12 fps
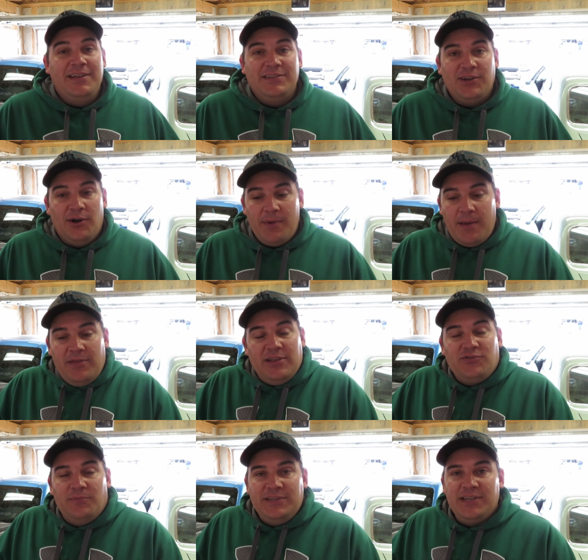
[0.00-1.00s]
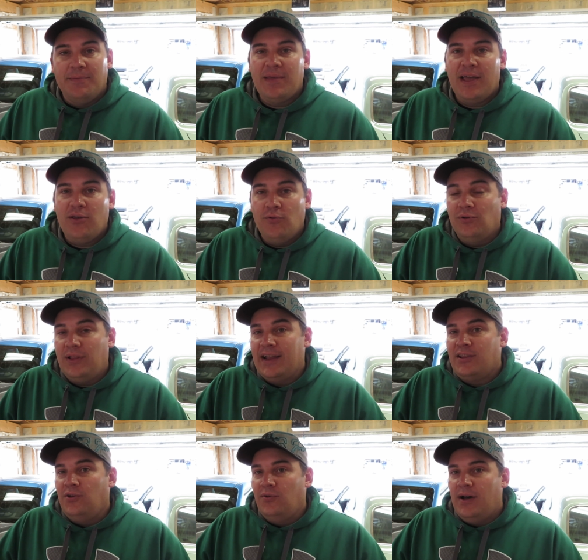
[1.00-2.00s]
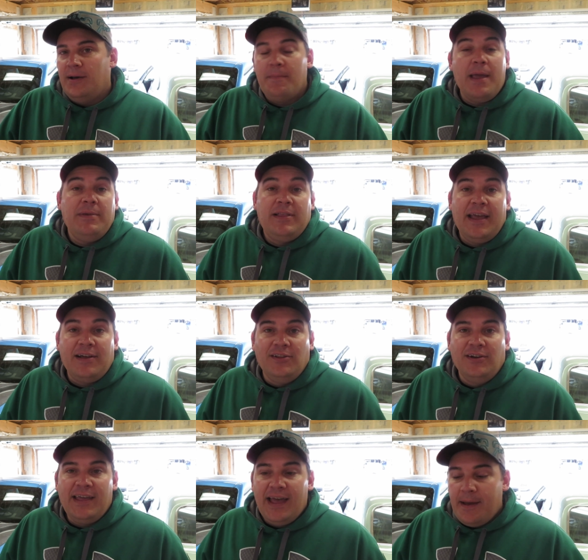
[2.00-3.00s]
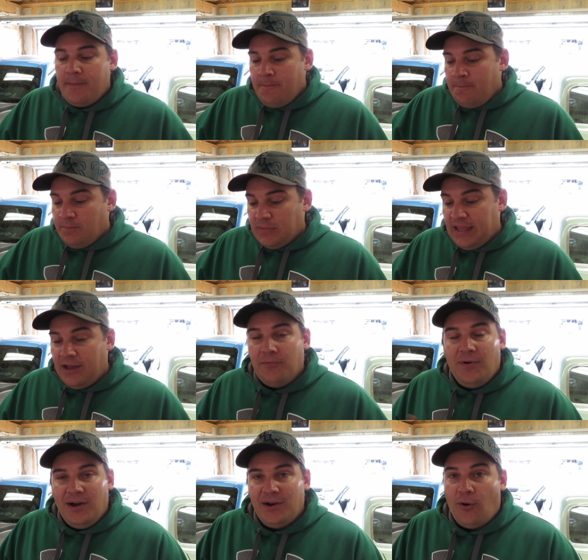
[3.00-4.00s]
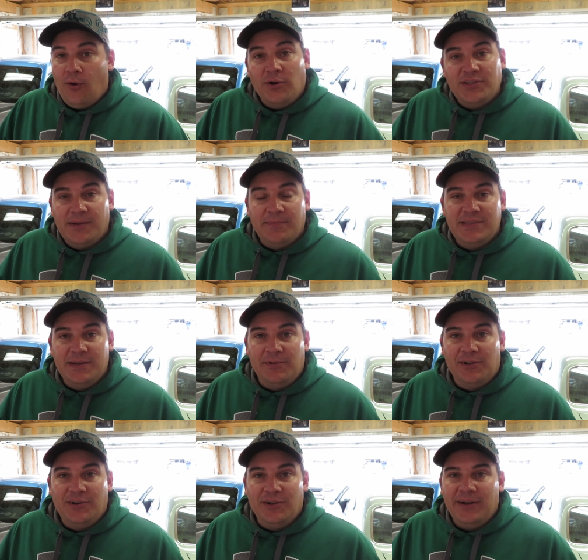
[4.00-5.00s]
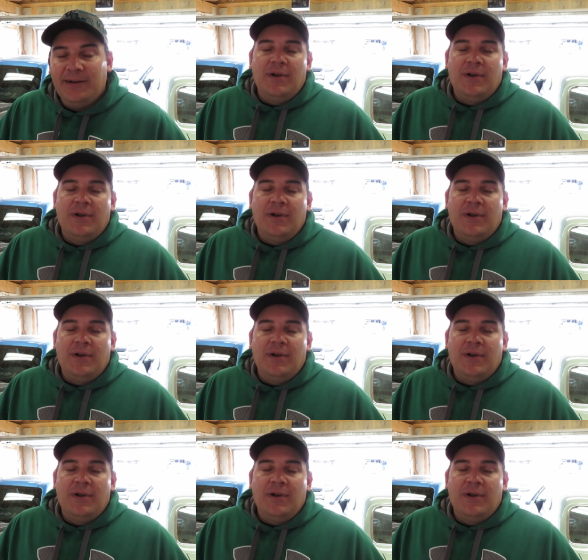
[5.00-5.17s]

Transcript: So maybe this will be something that you would like to maybe take a look at, get one, or something similar to it.